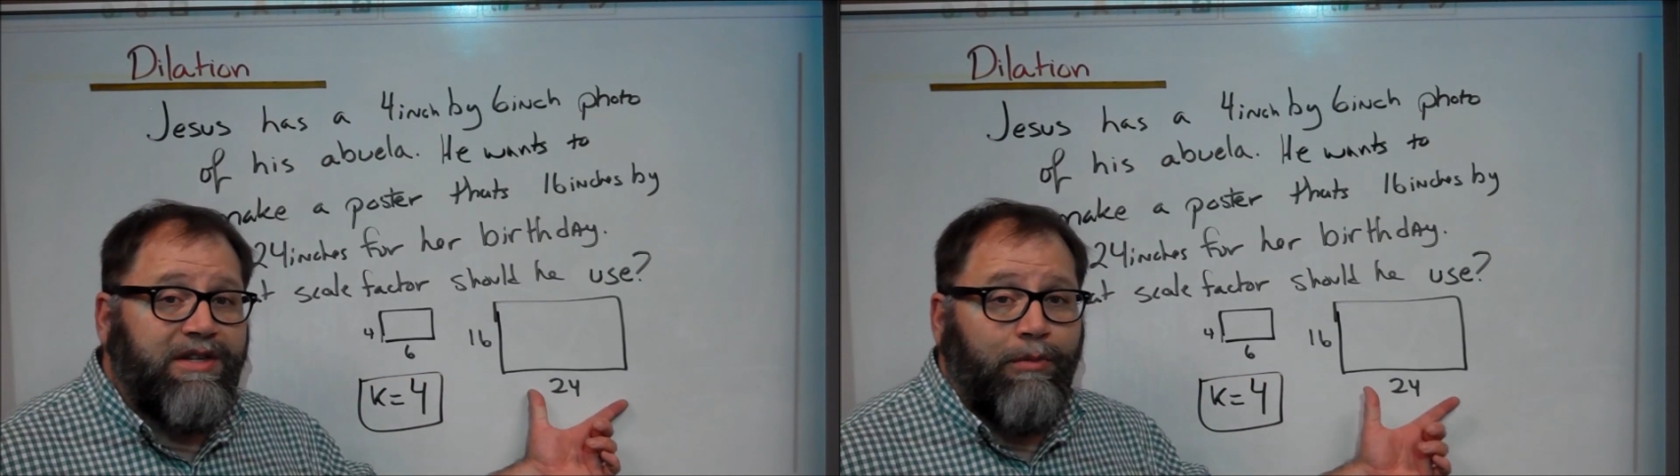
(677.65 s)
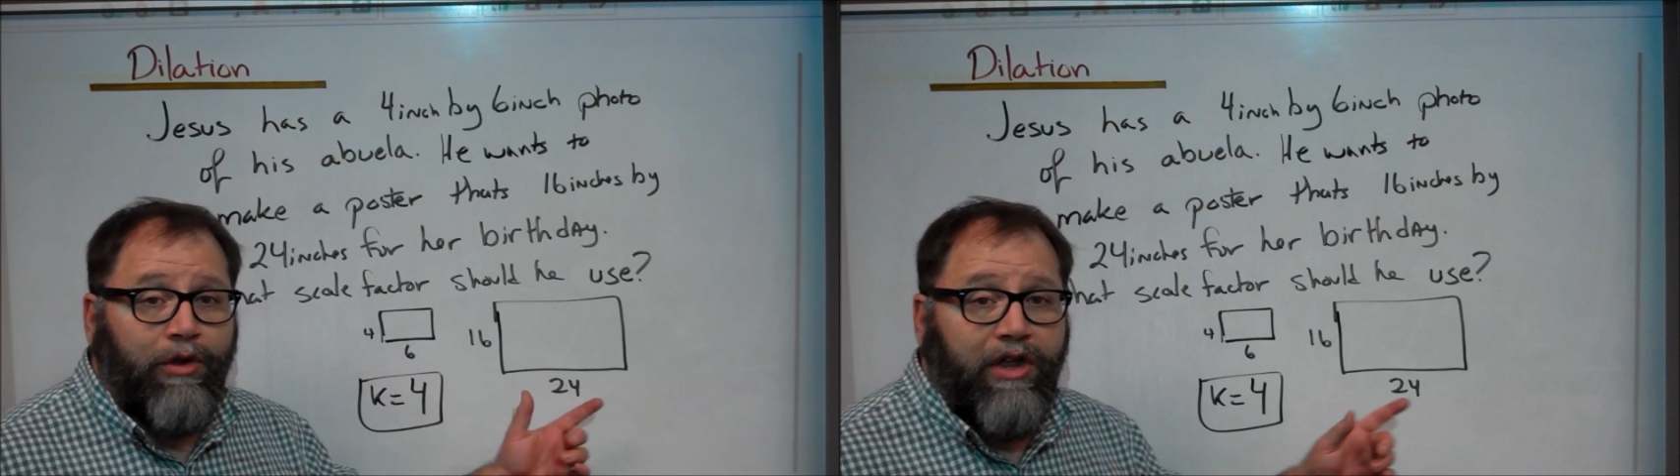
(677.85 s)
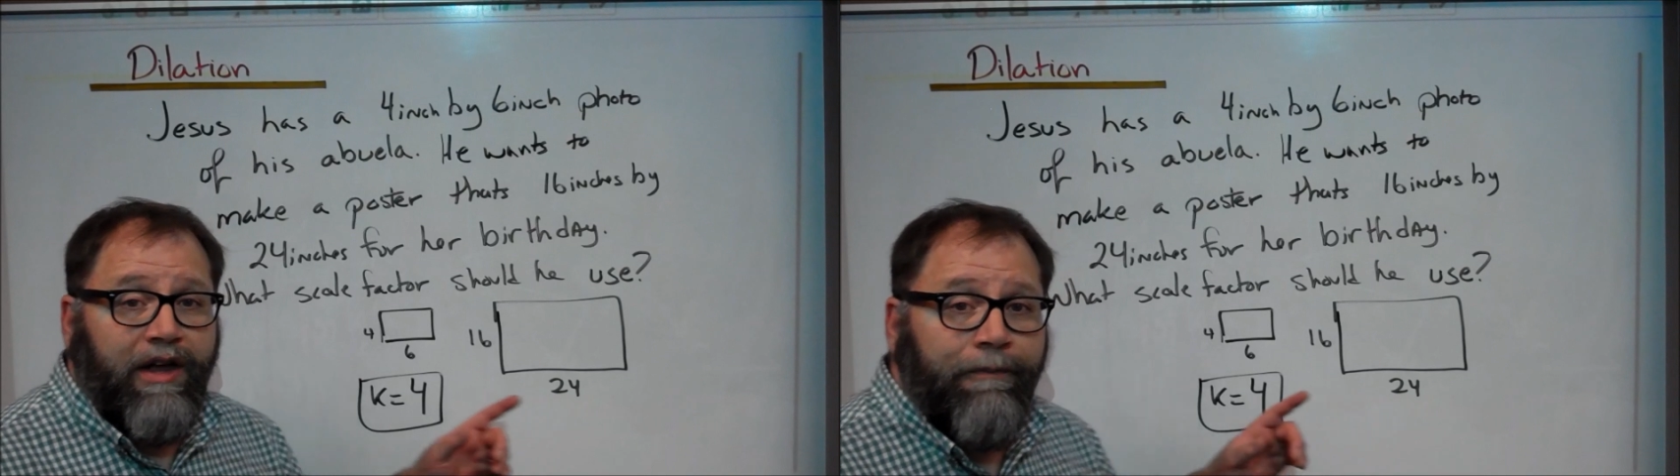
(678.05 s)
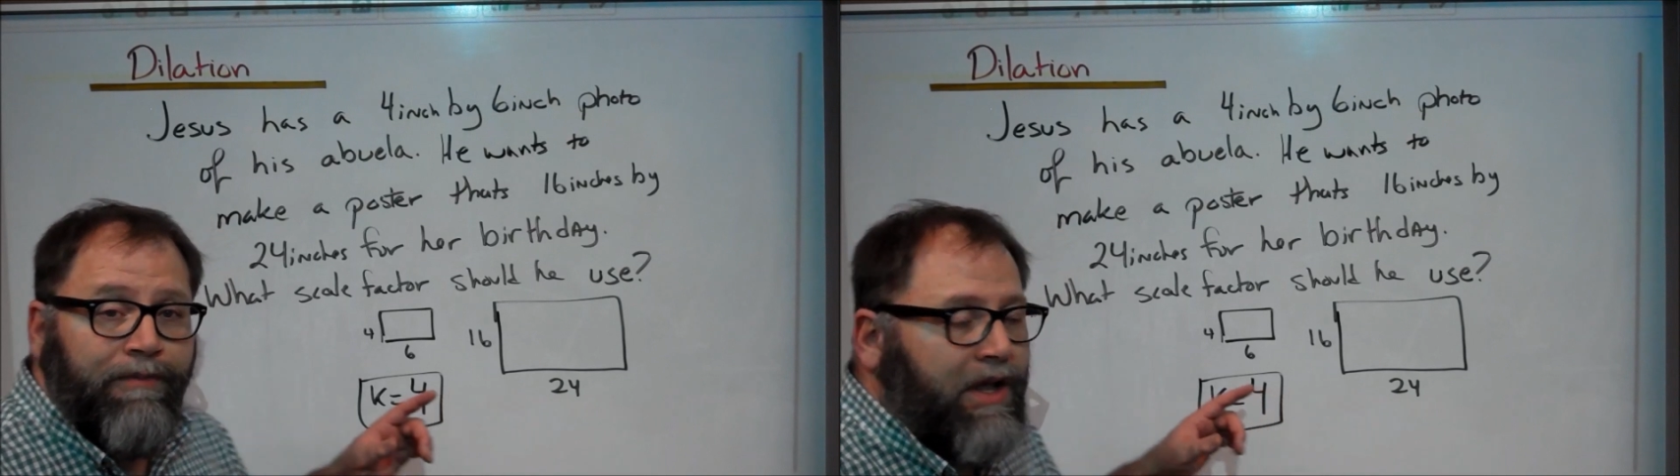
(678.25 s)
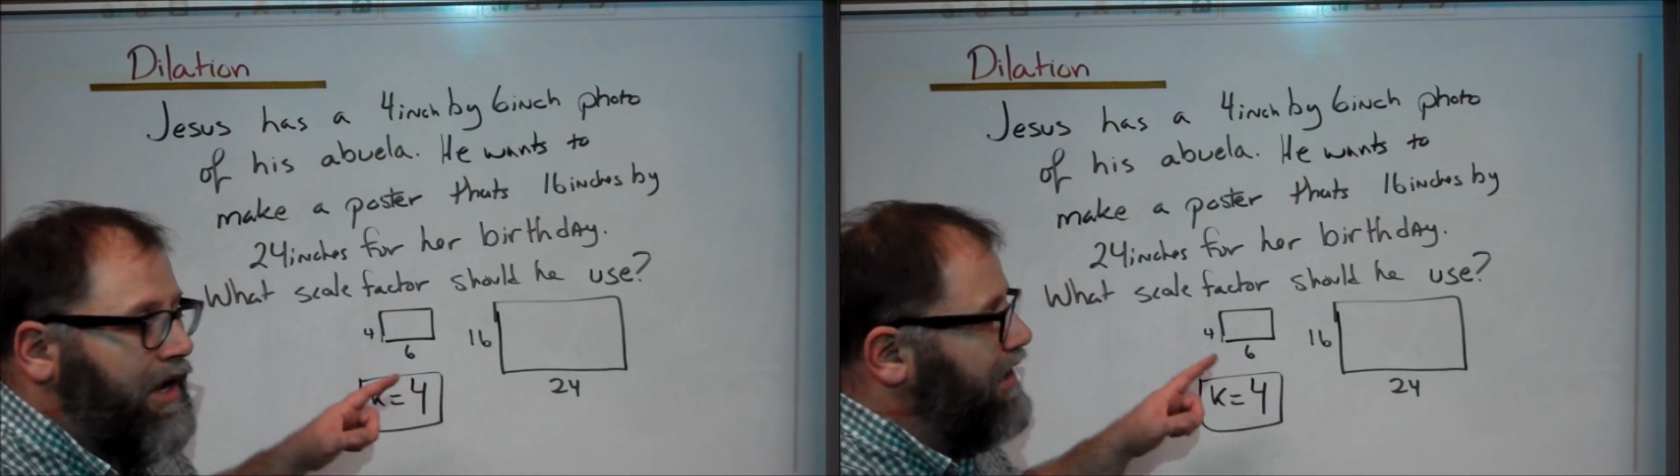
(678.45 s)
simple thing.
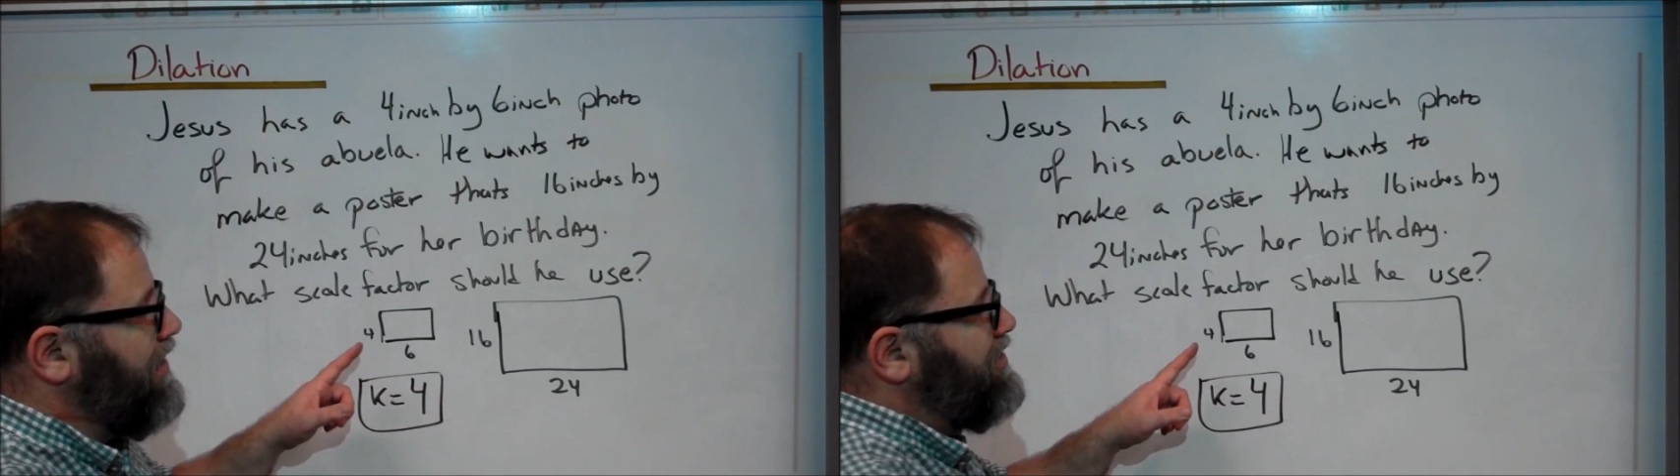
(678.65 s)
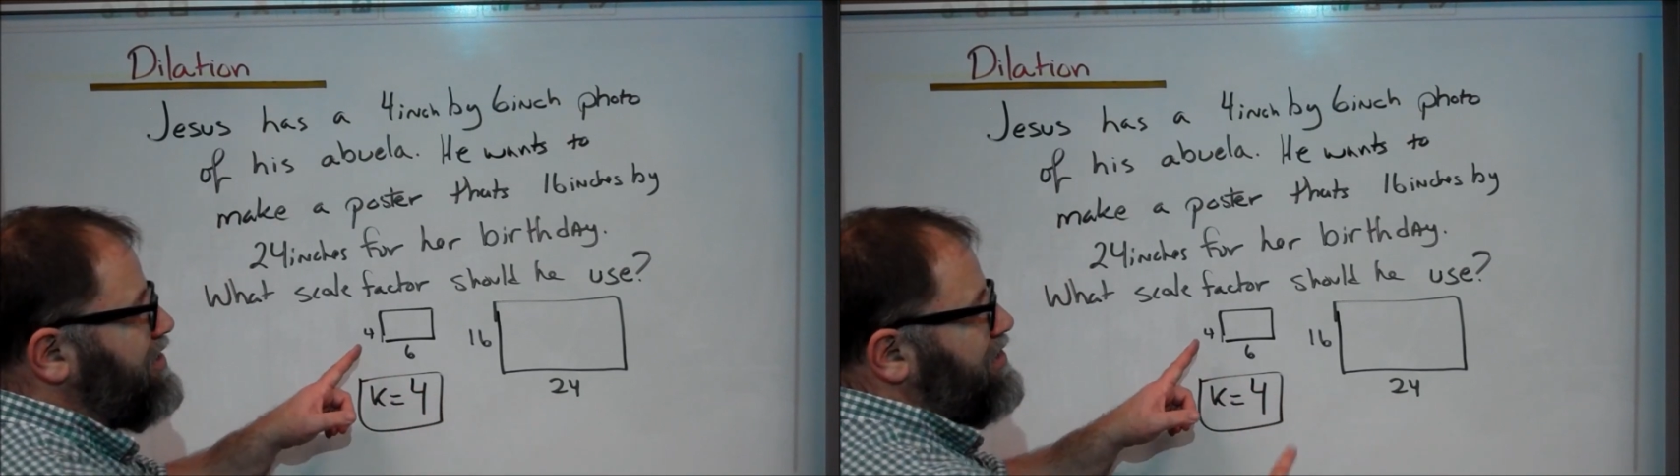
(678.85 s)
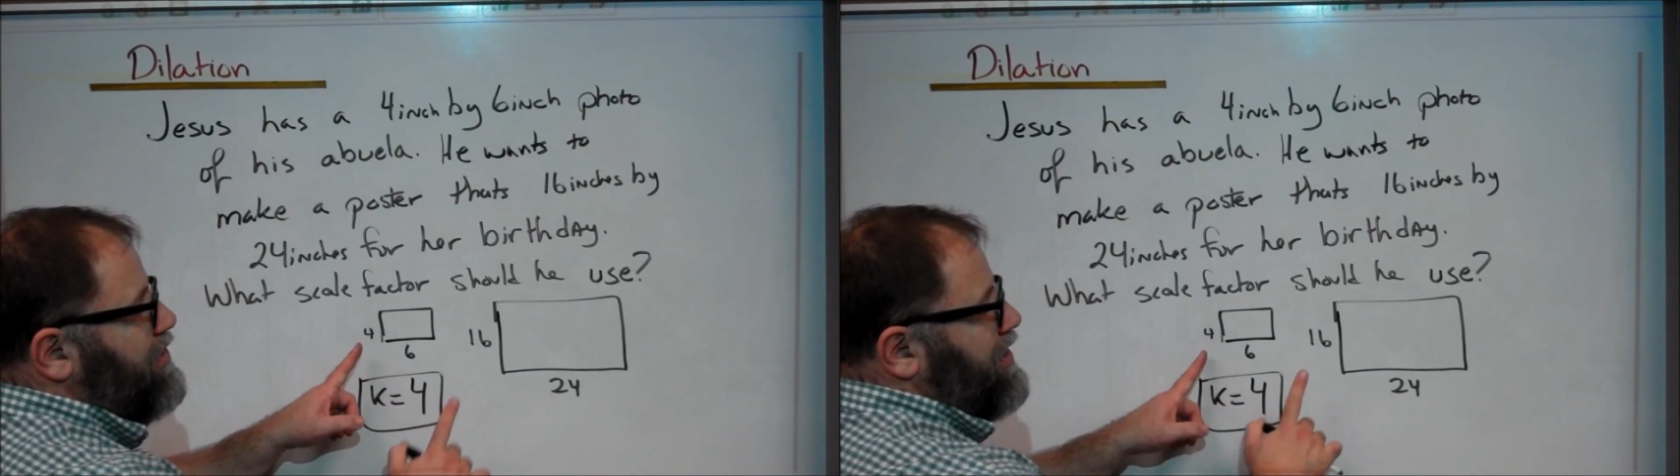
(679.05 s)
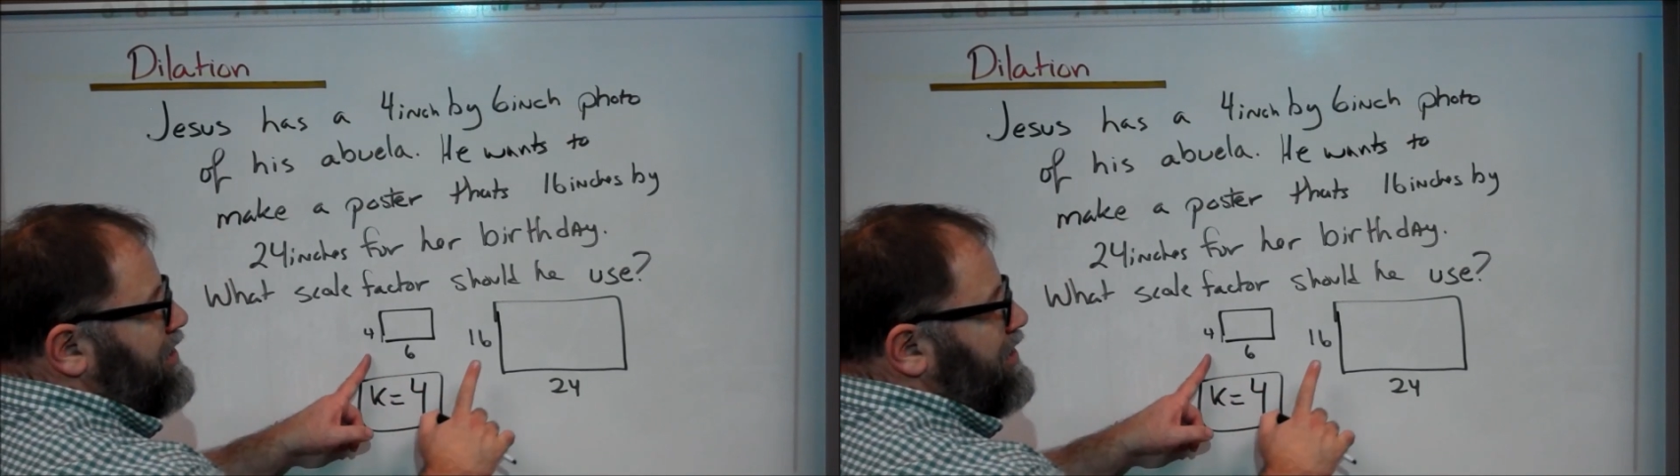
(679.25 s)
And let's just look